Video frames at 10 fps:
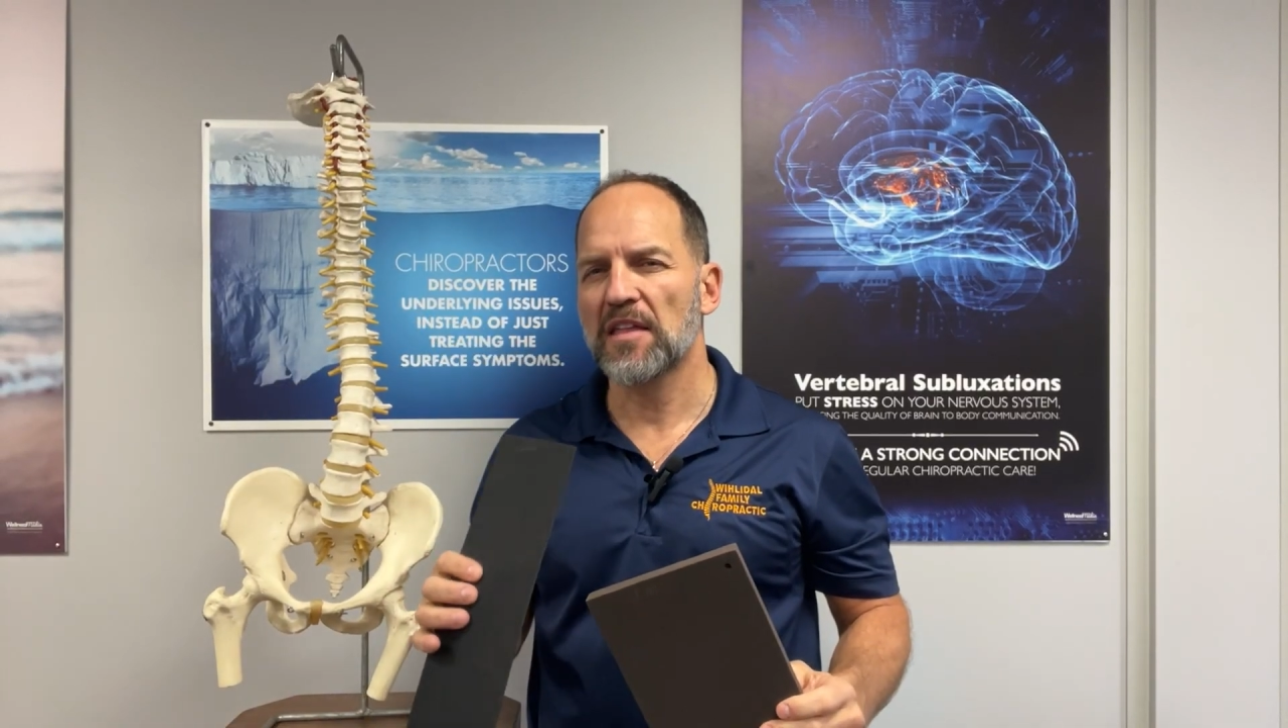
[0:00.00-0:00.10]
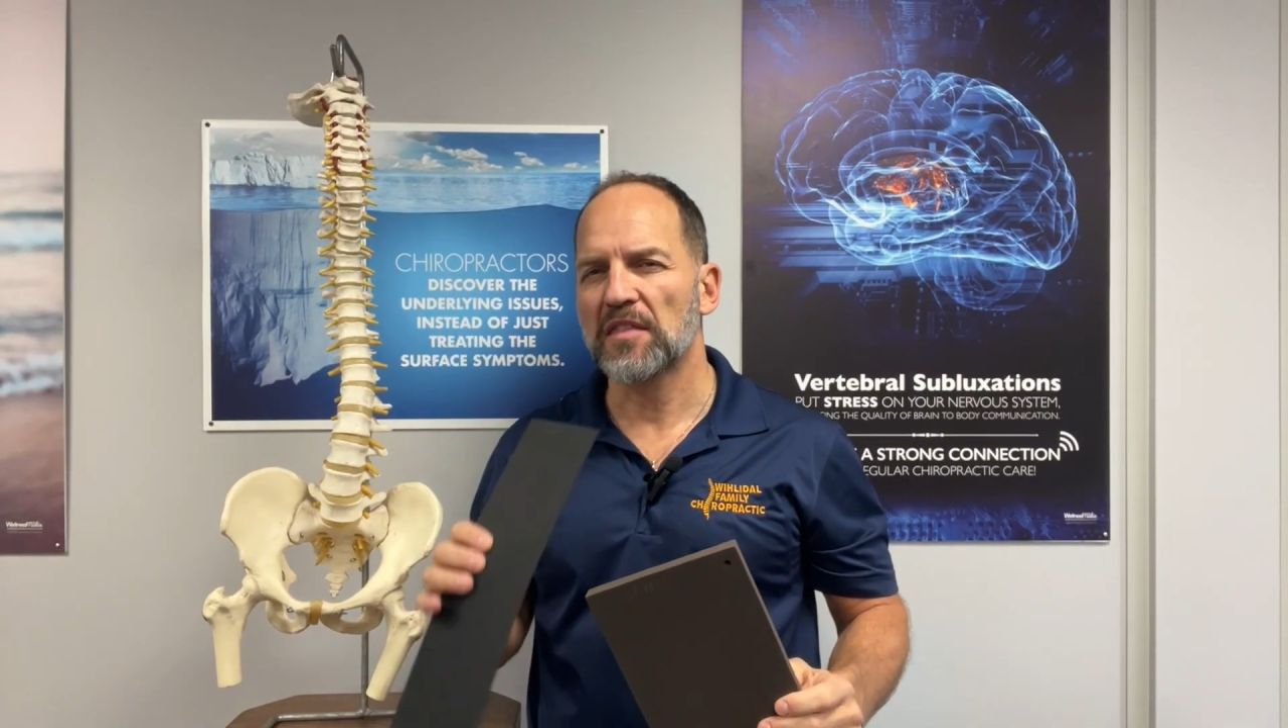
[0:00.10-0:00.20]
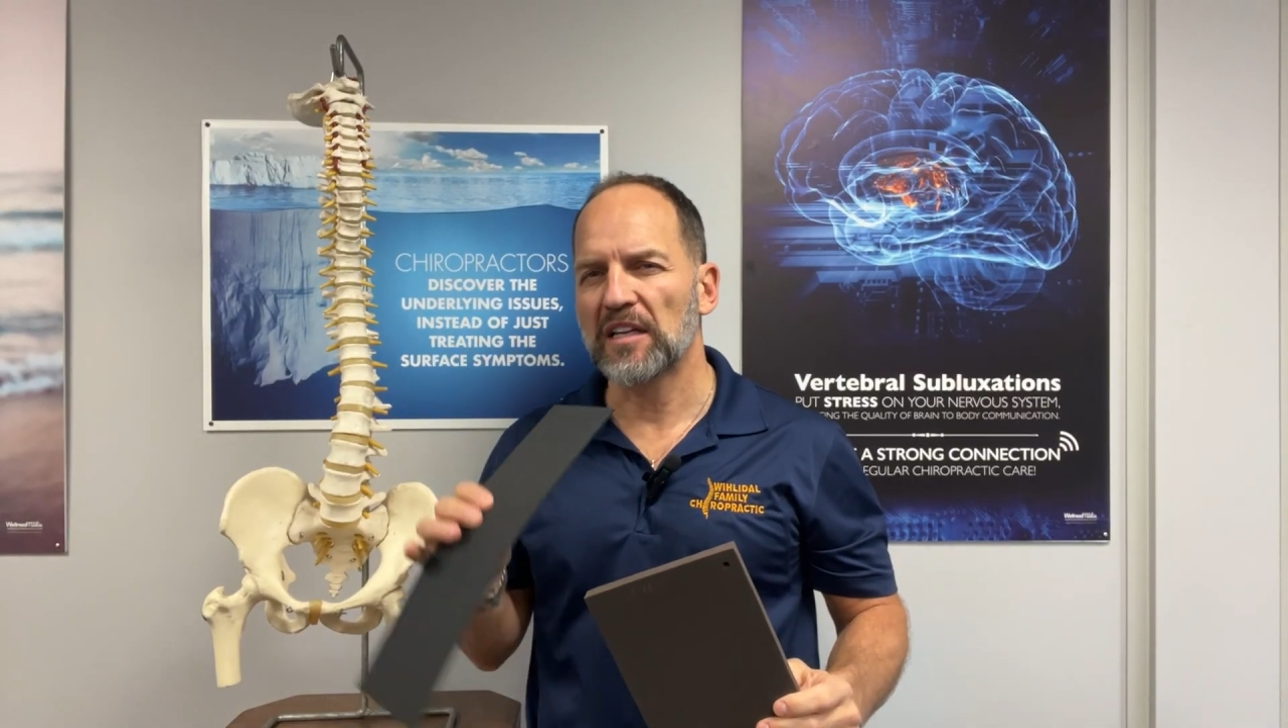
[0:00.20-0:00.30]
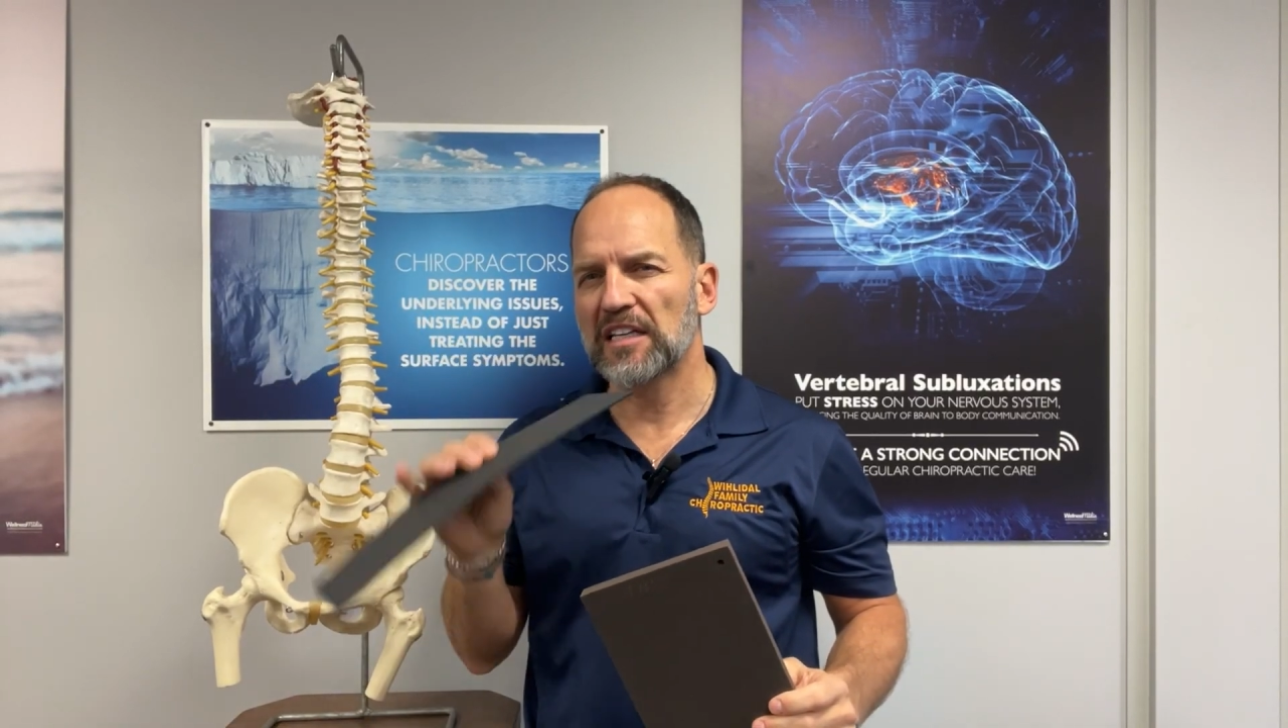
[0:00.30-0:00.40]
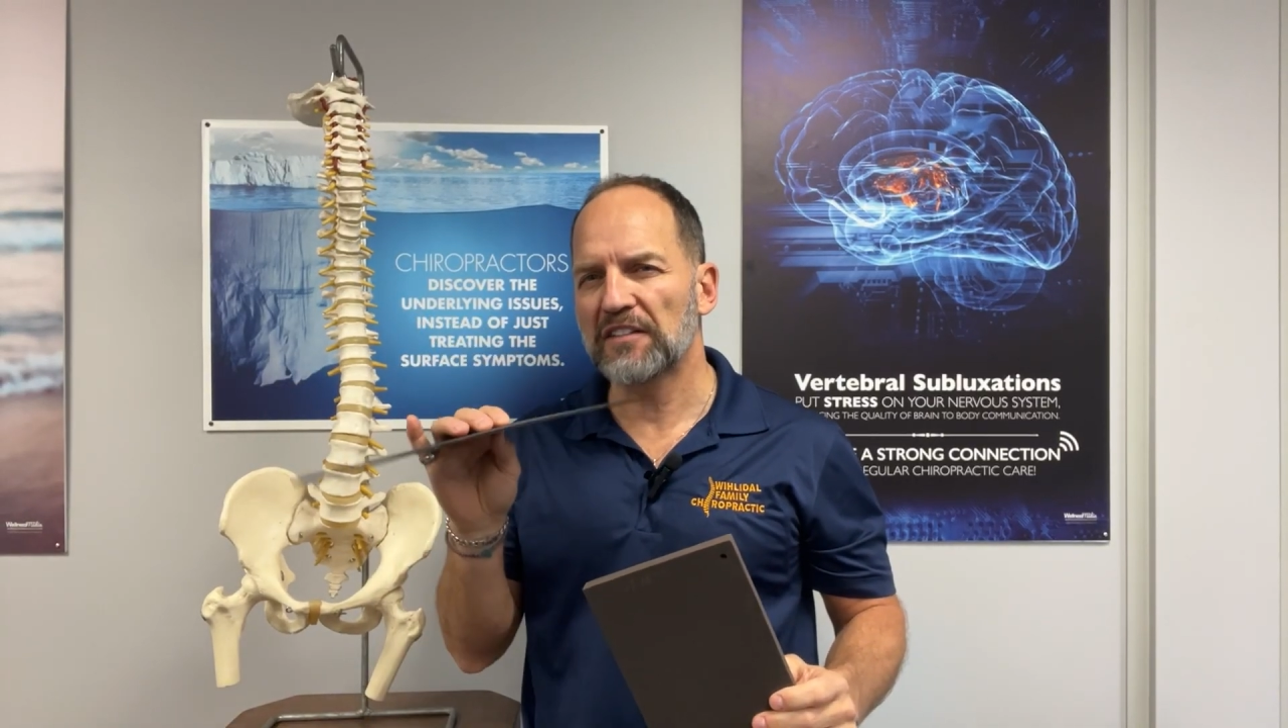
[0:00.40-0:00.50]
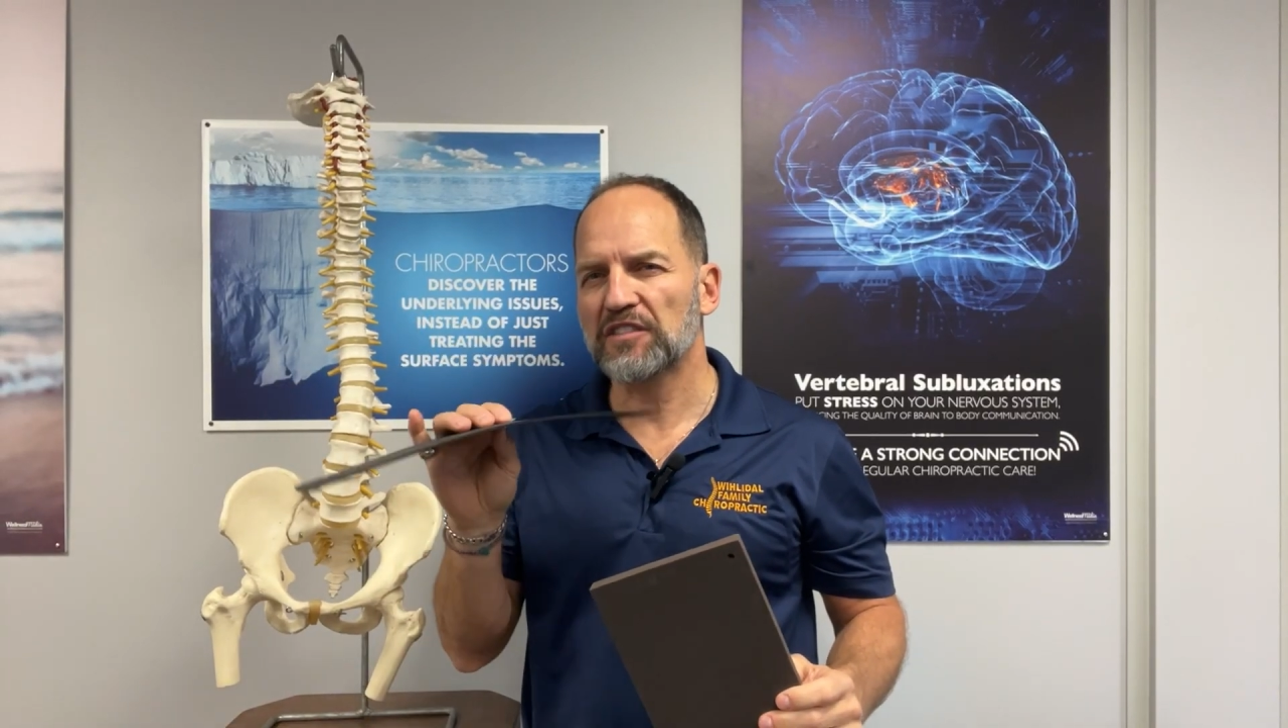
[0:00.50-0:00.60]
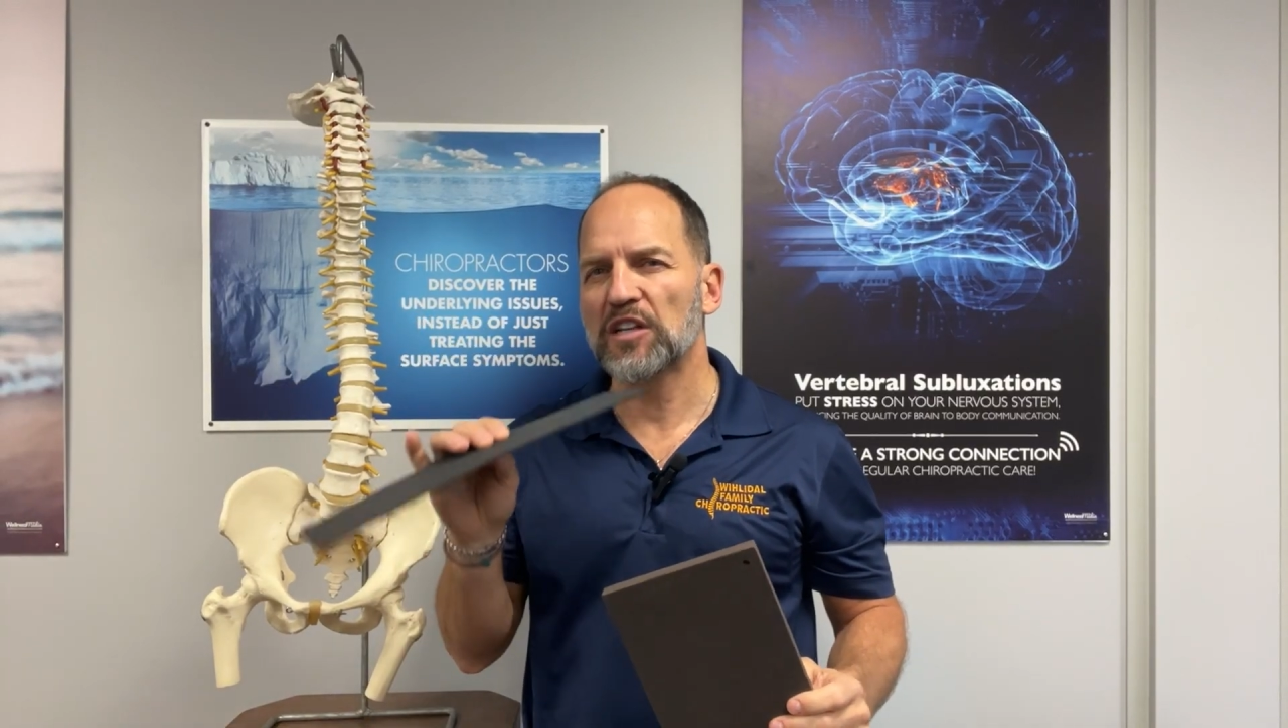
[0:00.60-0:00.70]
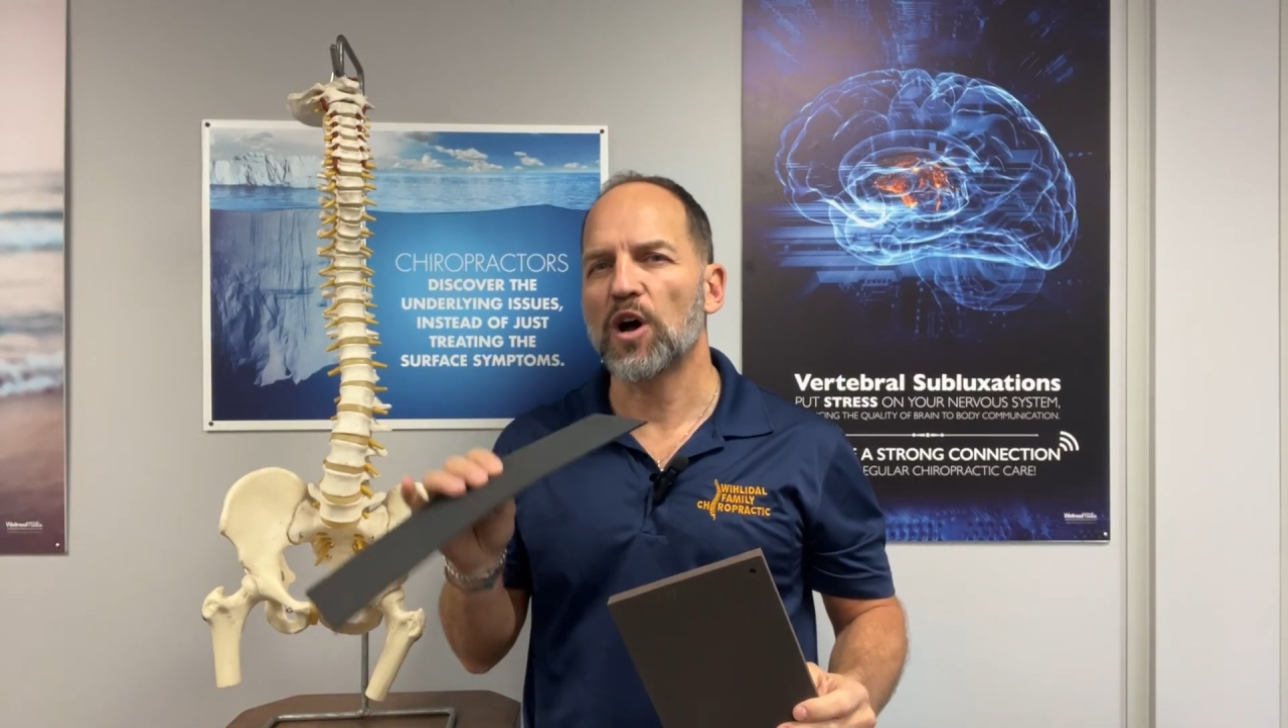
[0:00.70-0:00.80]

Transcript: the lift can